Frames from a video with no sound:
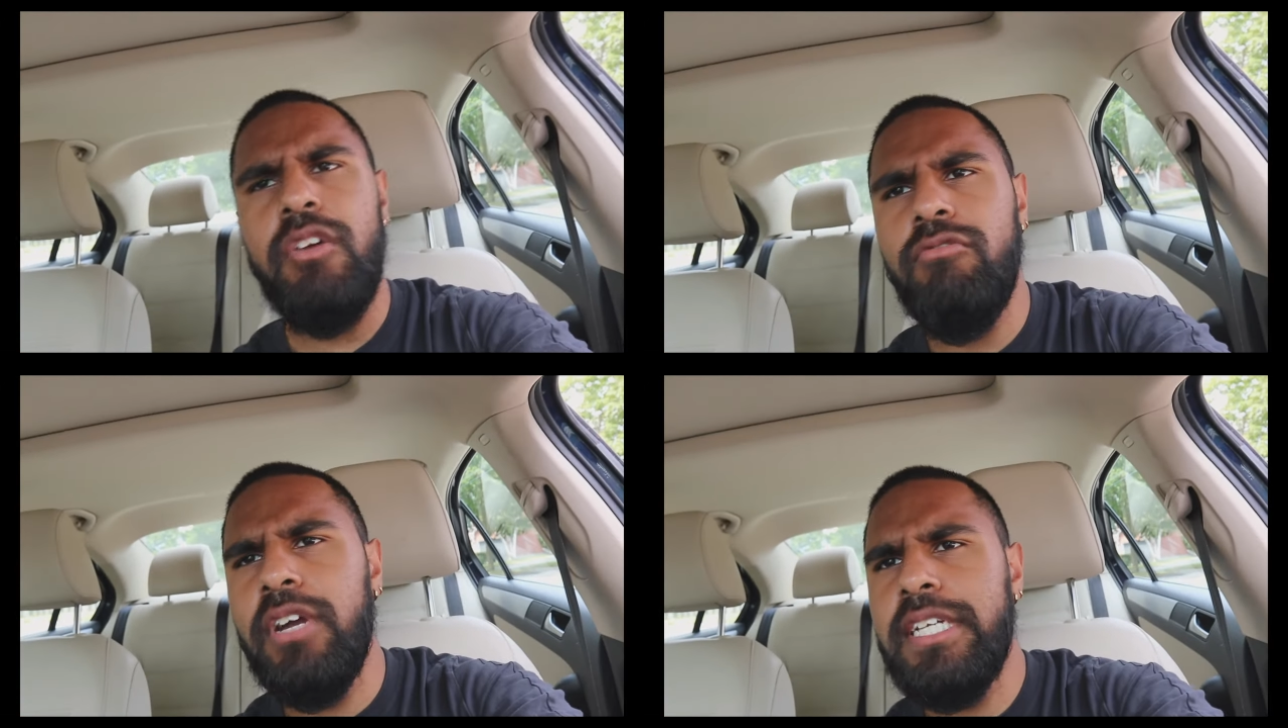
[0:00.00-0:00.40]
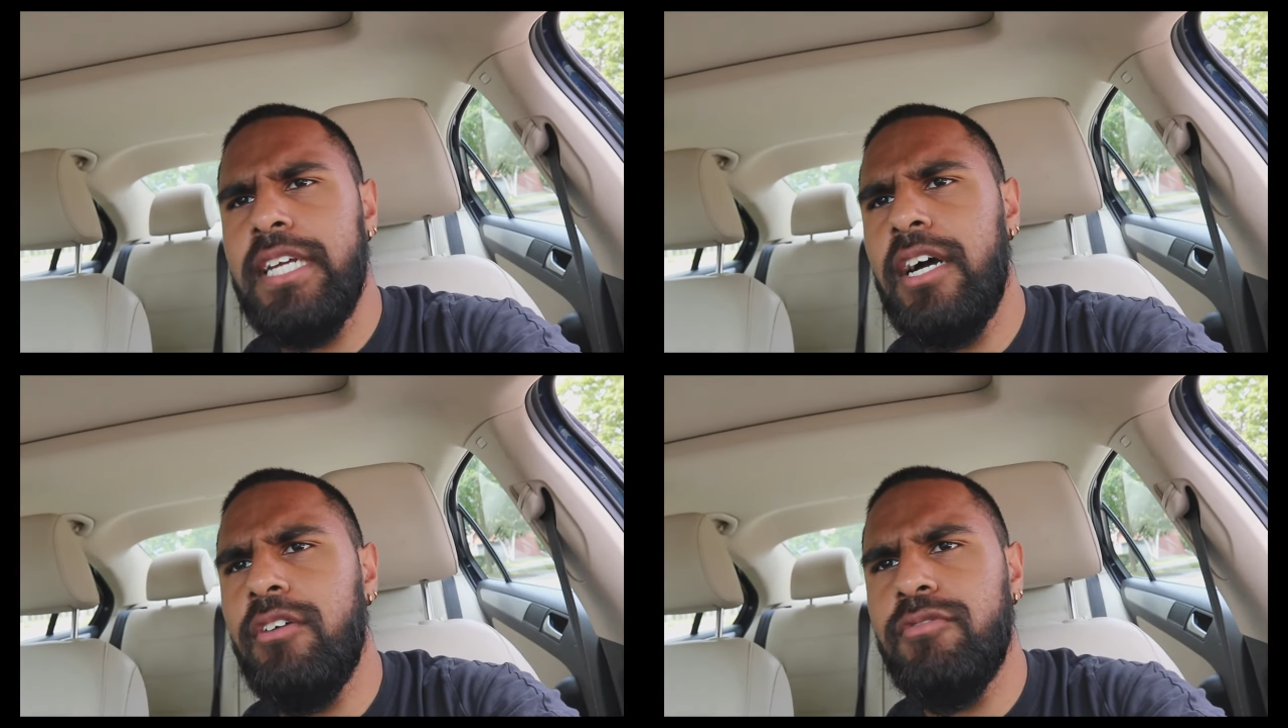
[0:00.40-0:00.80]
right
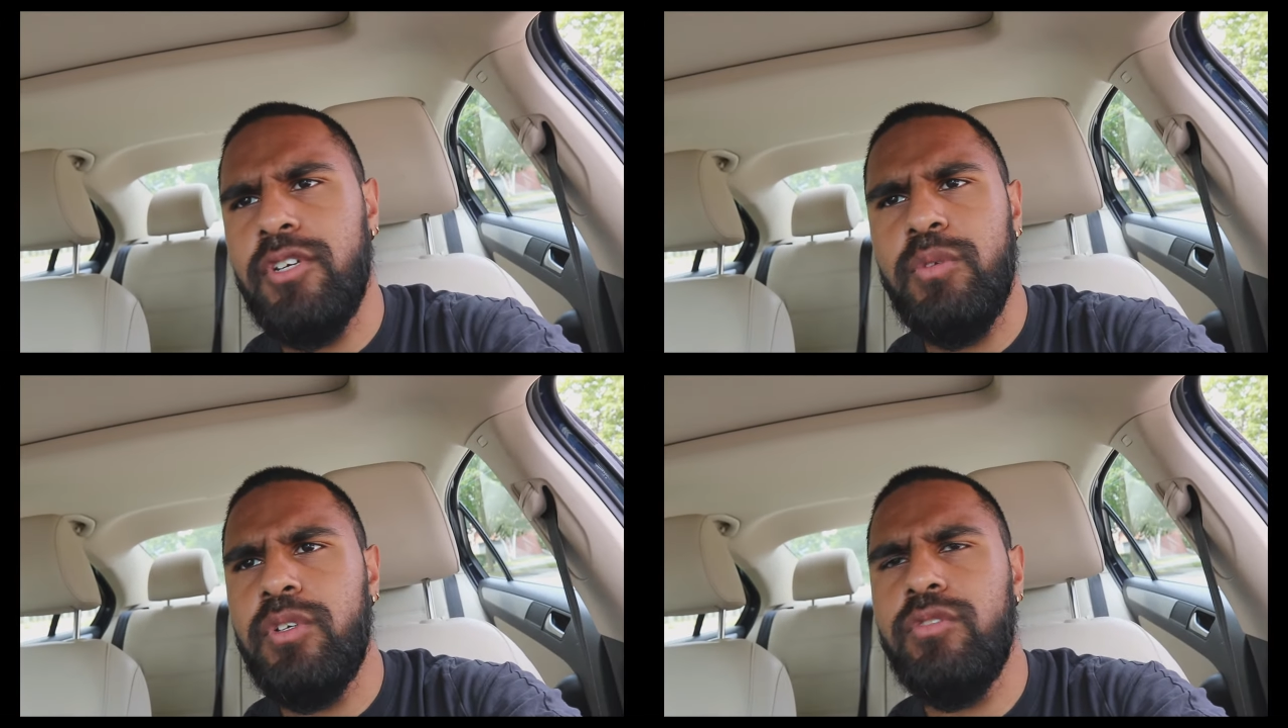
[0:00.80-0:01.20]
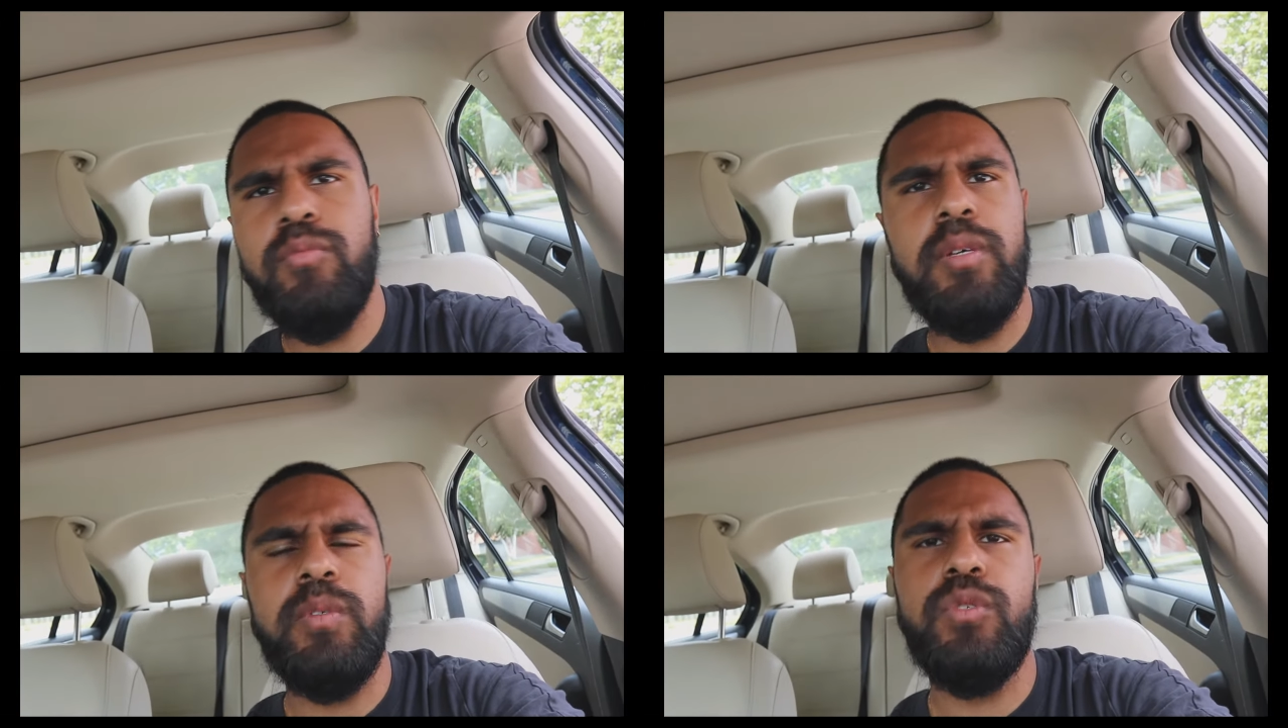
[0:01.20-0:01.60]
now for anyone who
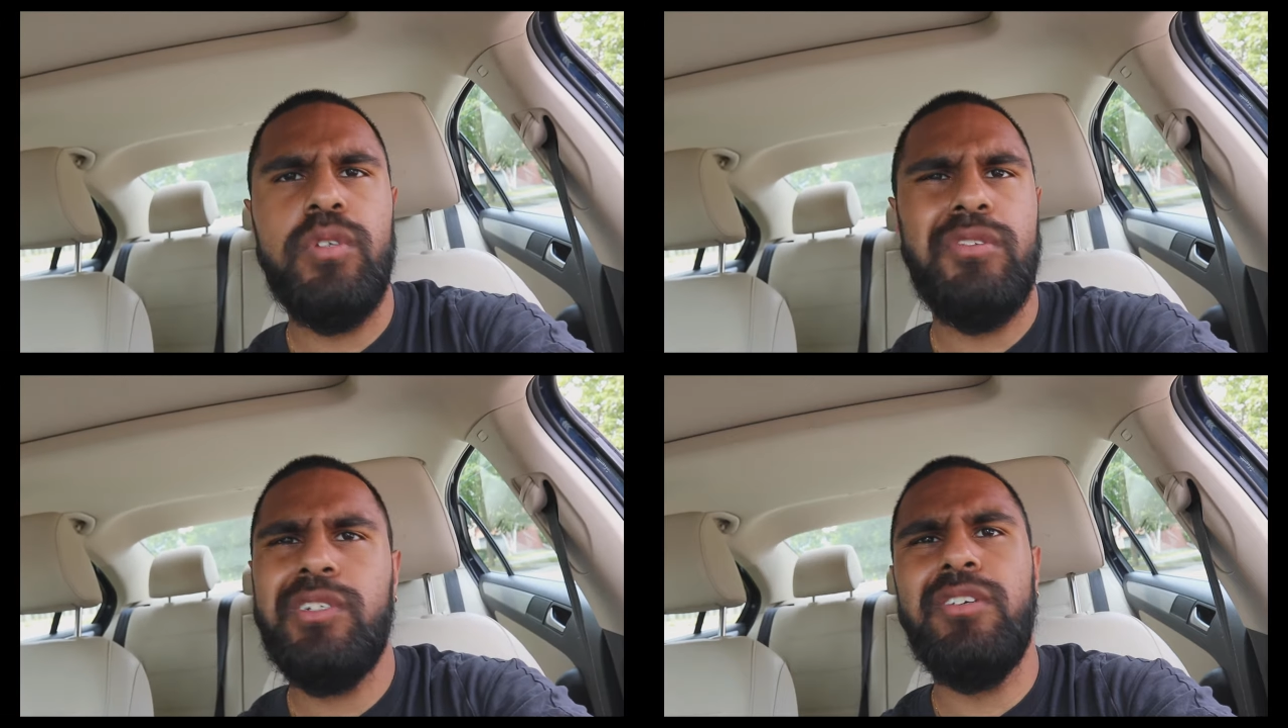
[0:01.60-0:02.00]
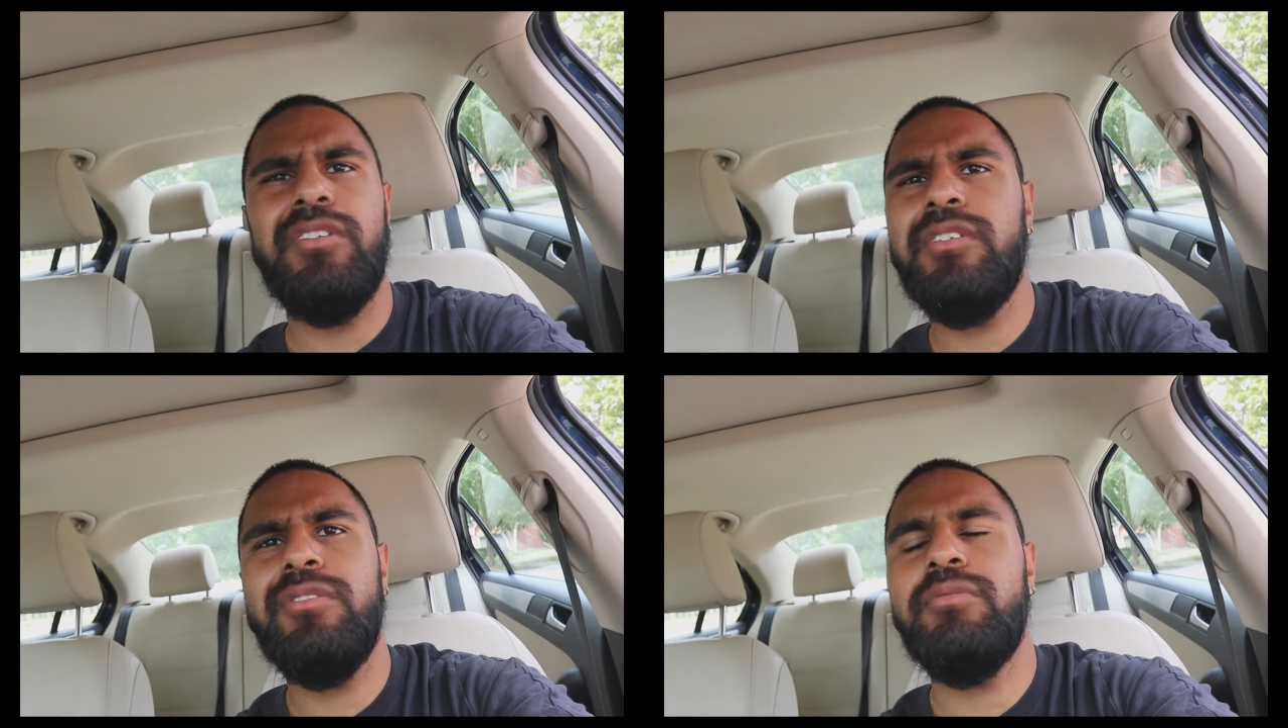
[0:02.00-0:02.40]
maybe is wondering oh
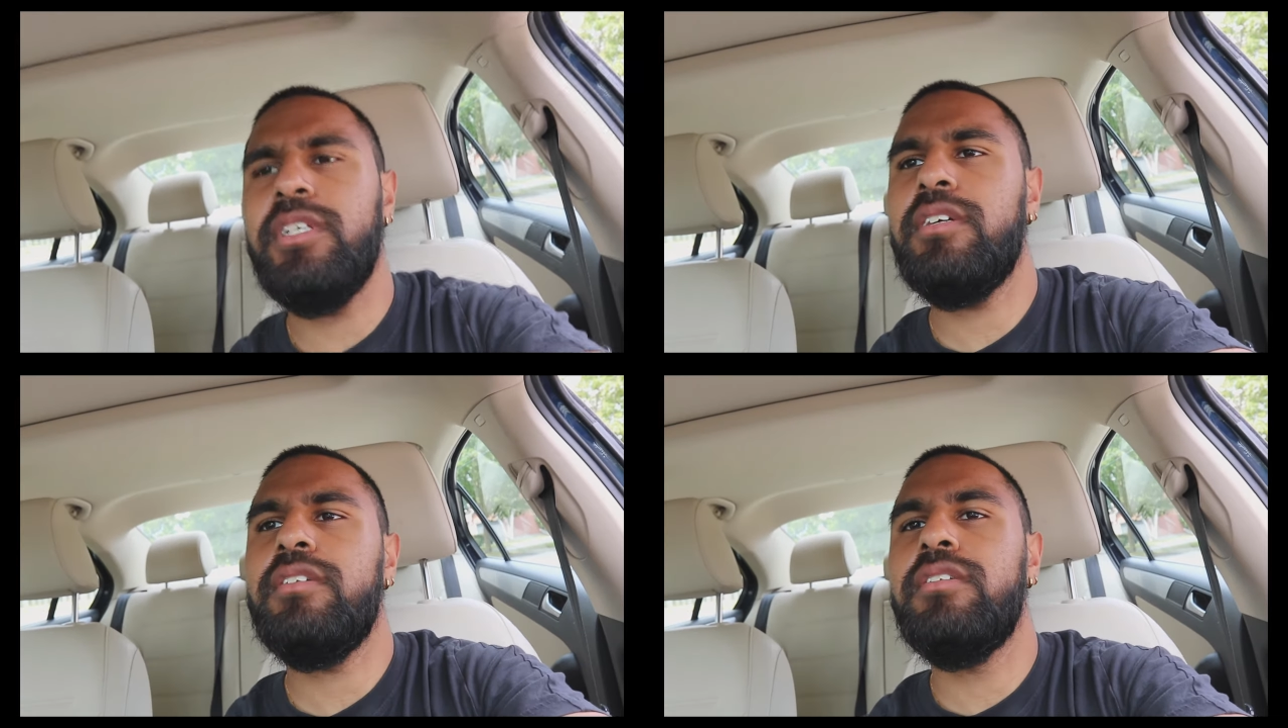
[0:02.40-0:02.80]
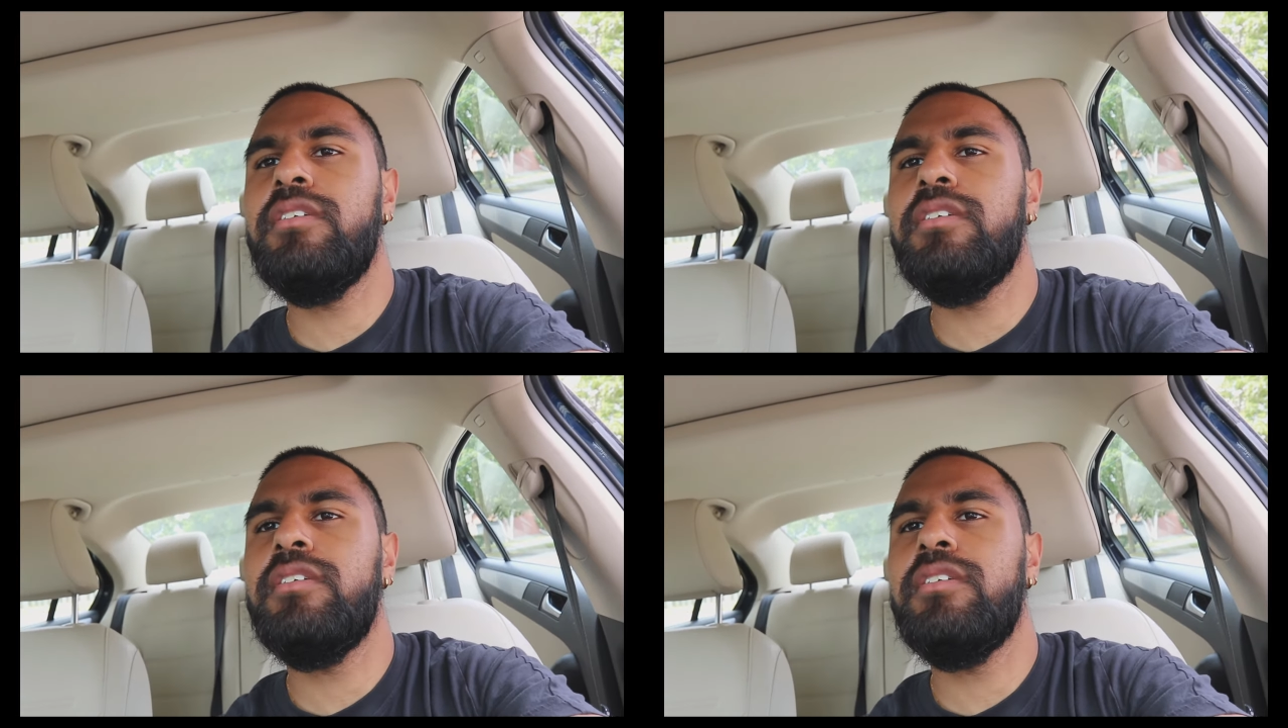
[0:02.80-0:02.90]
you know like